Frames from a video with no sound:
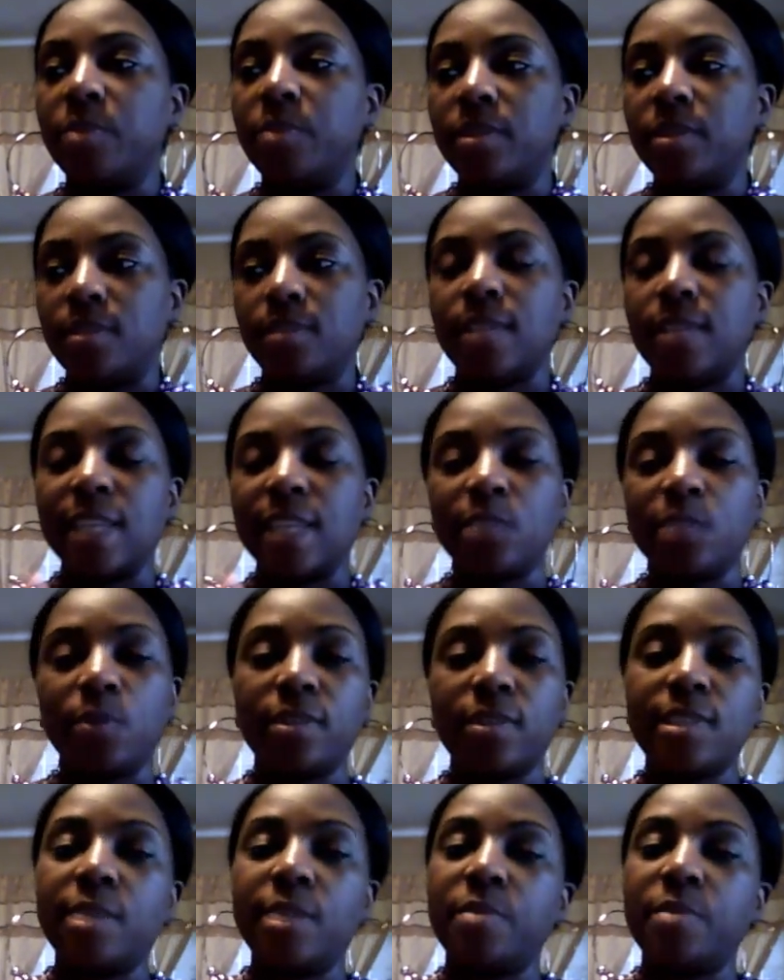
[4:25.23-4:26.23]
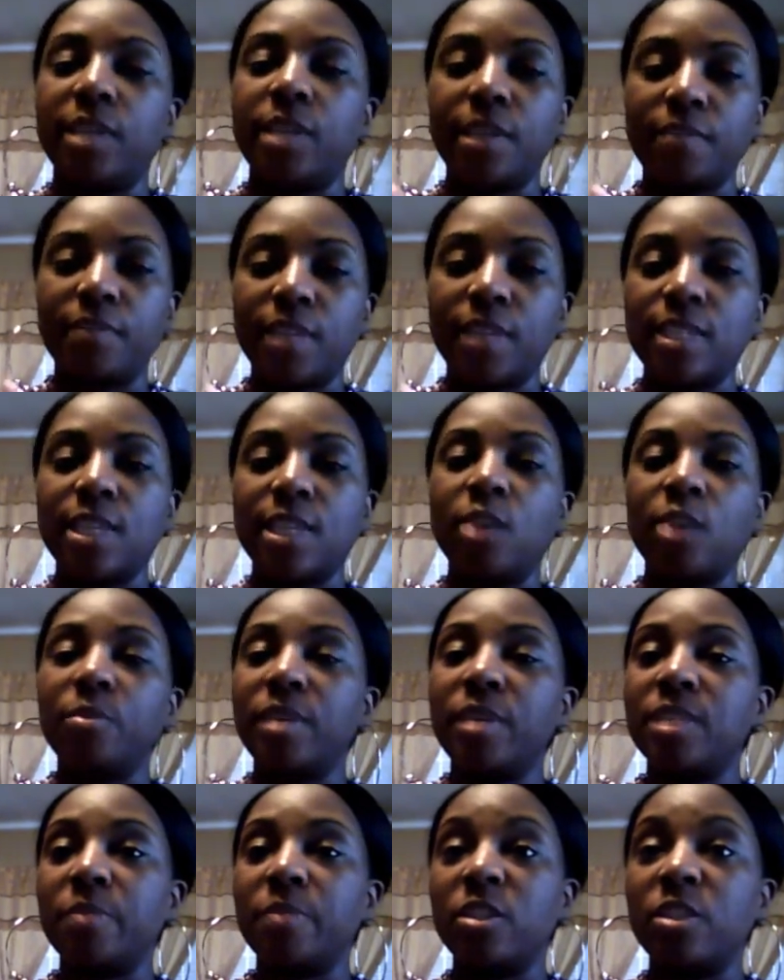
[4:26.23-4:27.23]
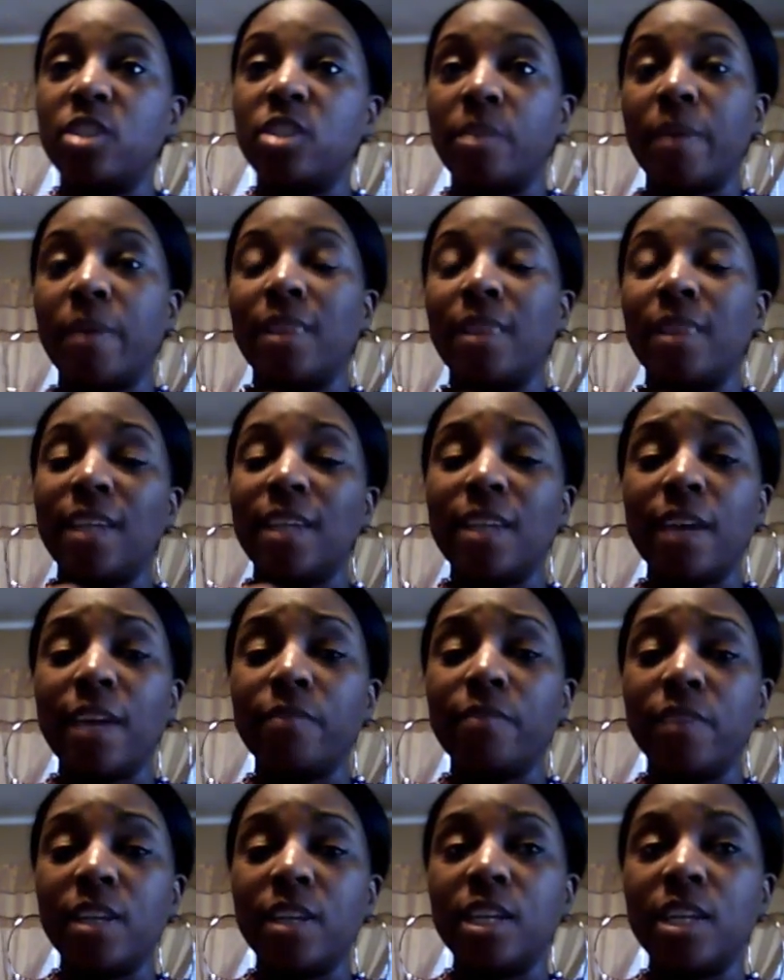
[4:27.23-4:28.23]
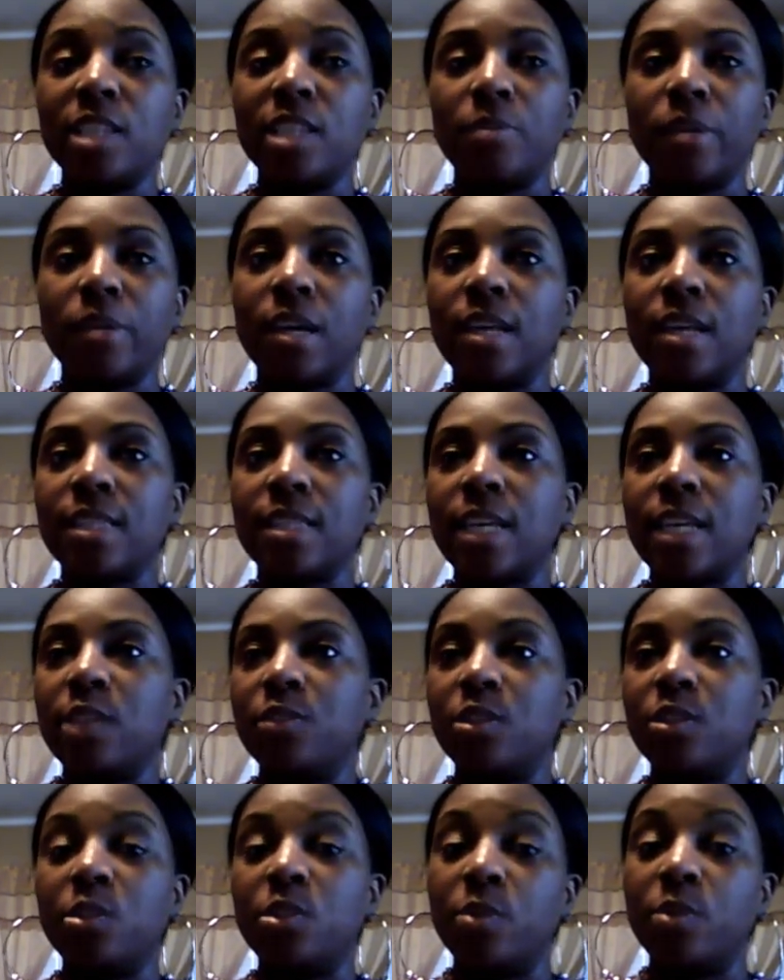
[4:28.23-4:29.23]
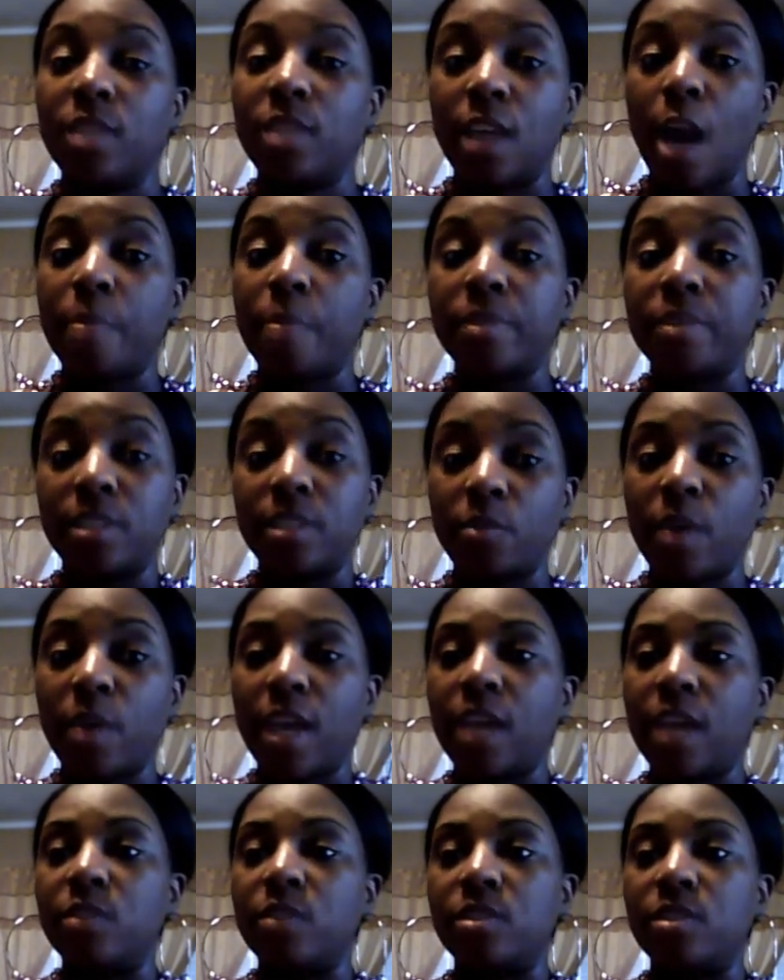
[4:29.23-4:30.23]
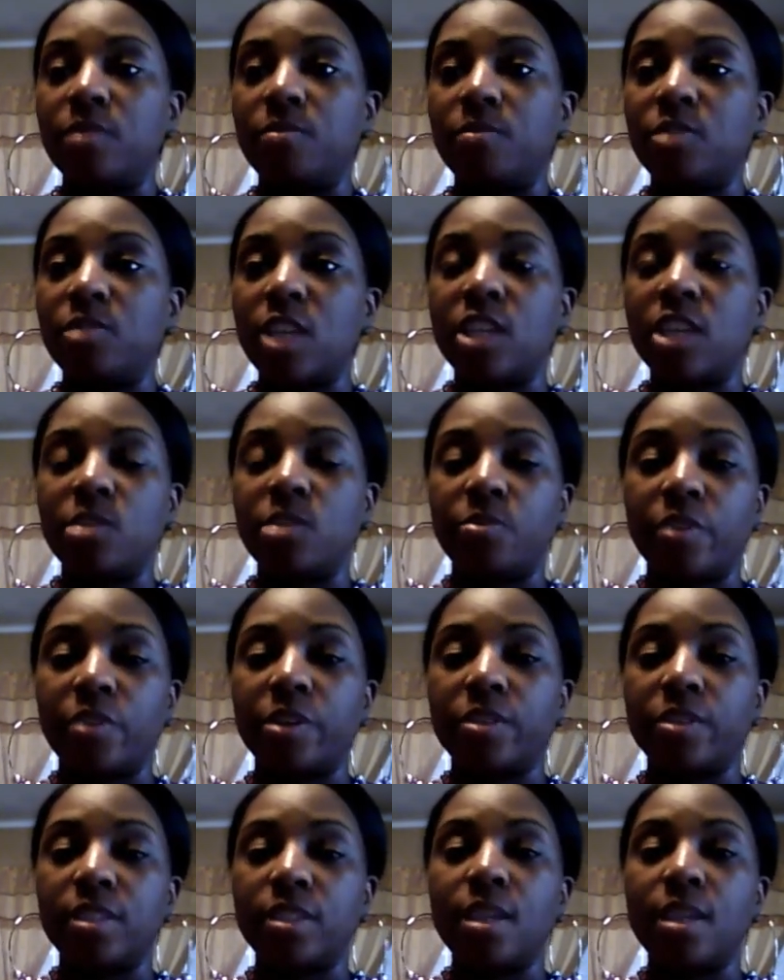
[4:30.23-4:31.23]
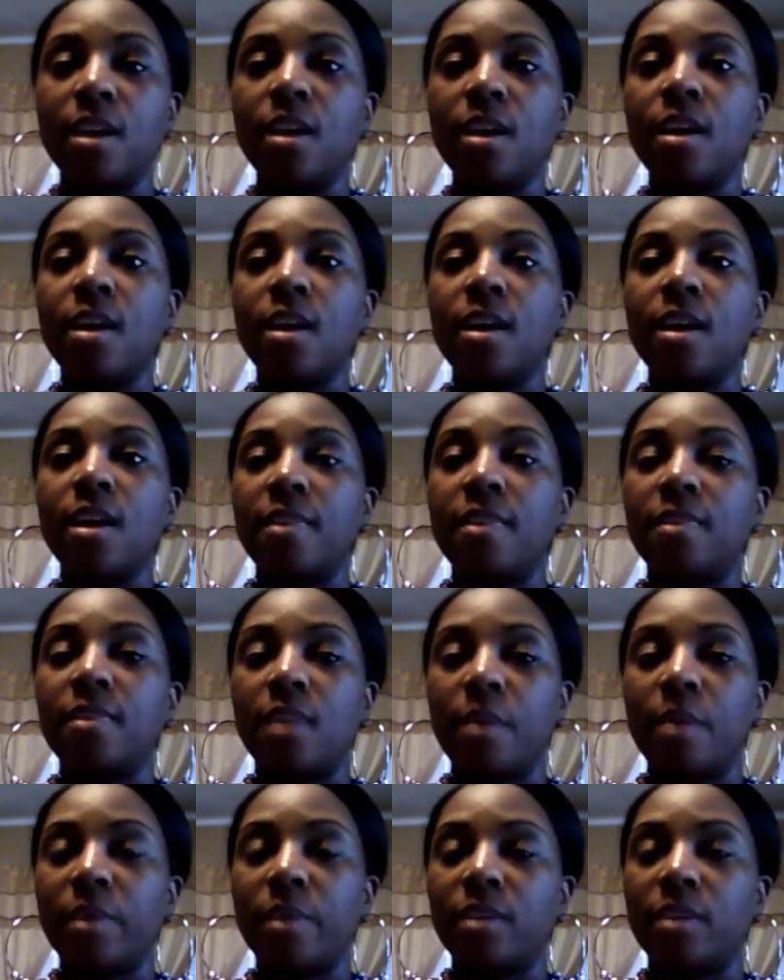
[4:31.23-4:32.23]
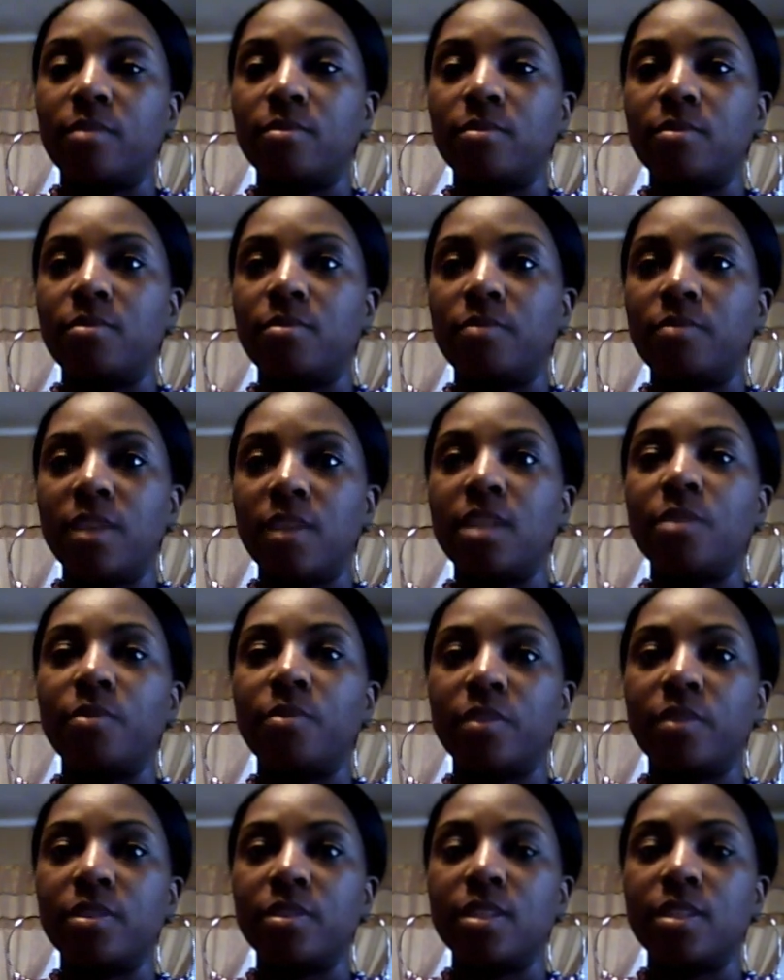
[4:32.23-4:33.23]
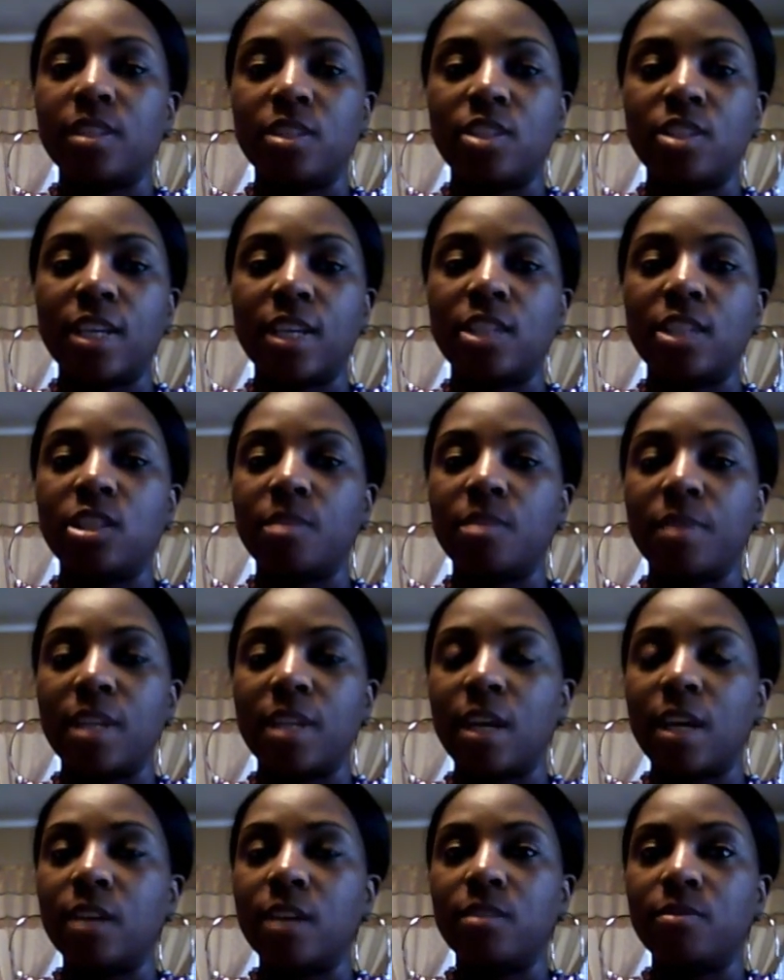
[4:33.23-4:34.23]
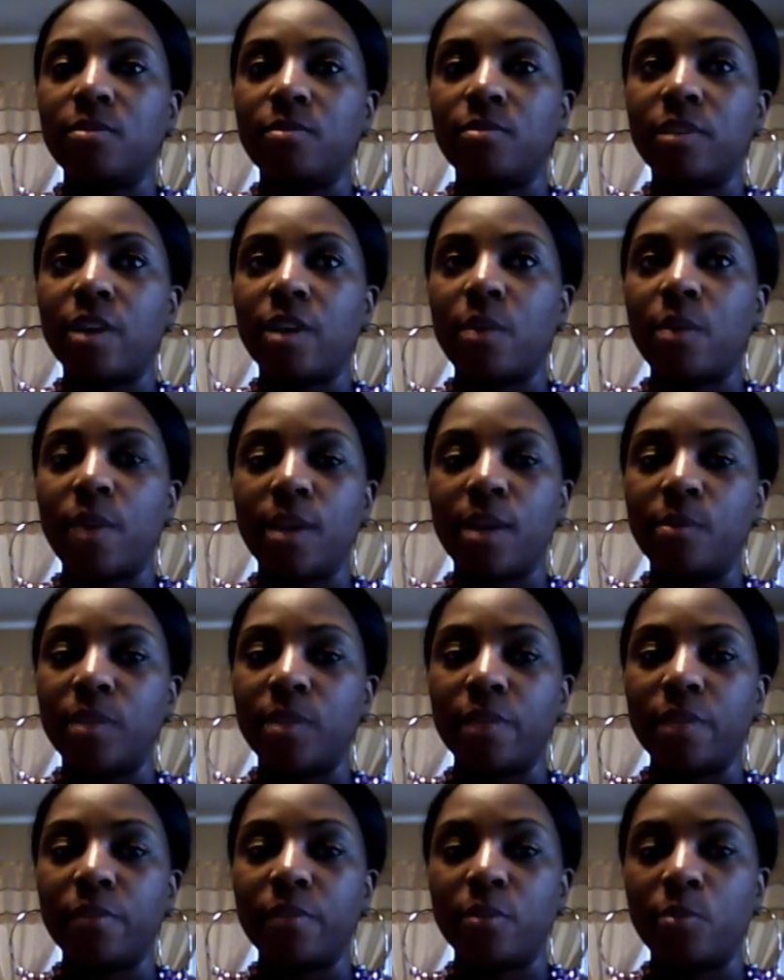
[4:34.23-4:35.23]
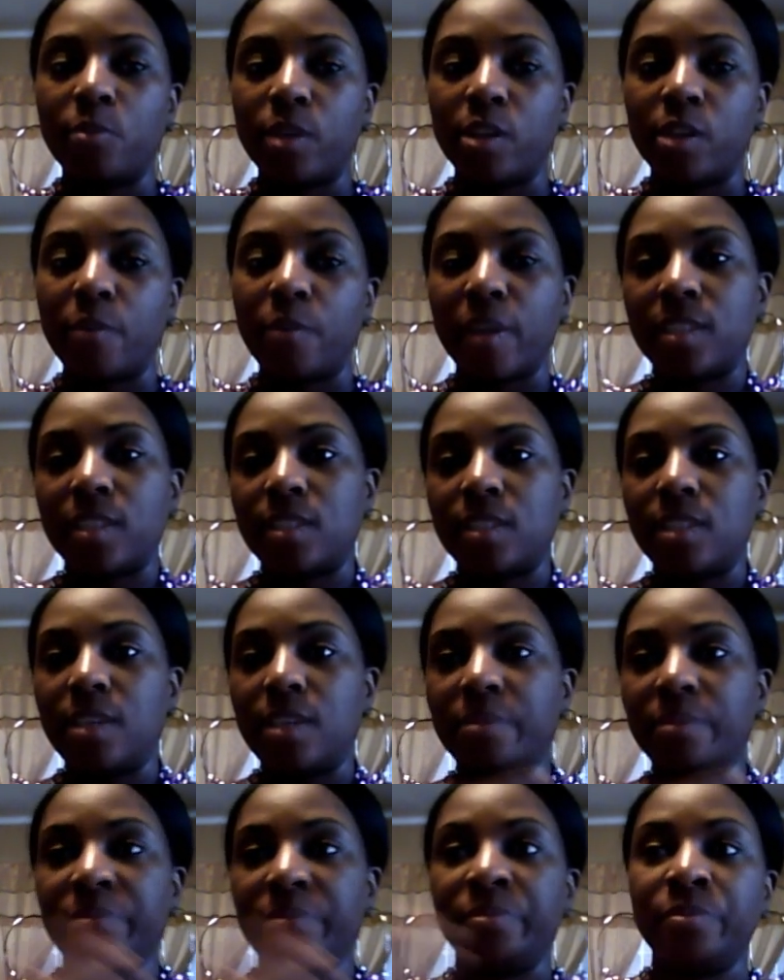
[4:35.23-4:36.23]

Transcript: But that's one tip that's helped me, especially at my late night feedings, because I used to do it the opposite way. I used to change him first, feed him first and then change him, and I couldn't figure out why he would never want to go back to sleep,